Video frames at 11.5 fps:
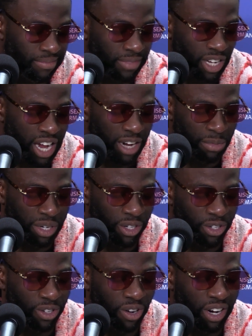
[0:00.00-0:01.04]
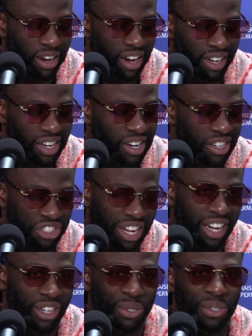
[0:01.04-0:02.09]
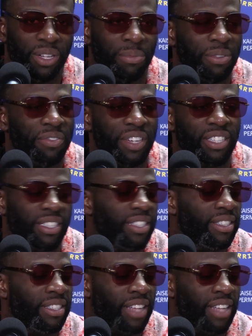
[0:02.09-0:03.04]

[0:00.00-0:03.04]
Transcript: It's kind of been the story all year, and you got to do something to fix it.